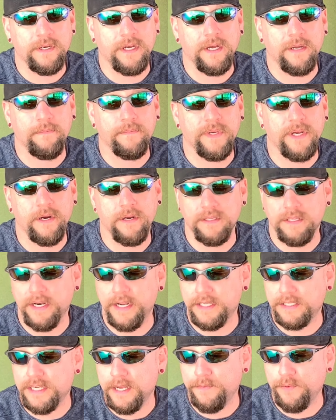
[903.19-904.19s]
Um, here in the
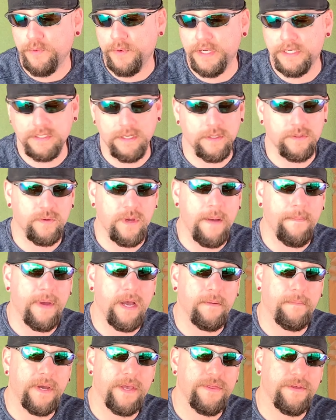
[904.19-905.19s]
next couple weeks, I'll swap
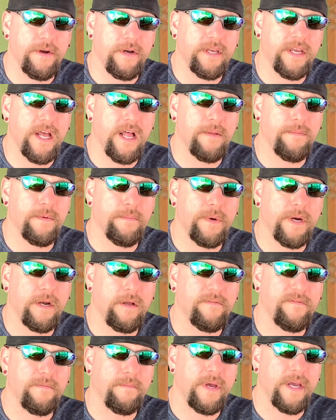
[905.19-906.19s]
out my 30 caliber
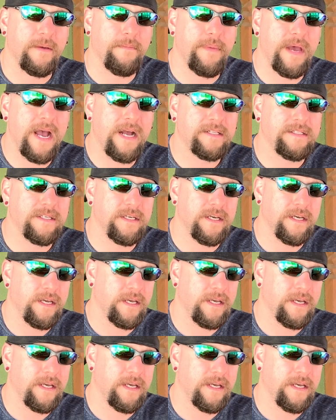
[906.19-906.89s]
barrel for my impact.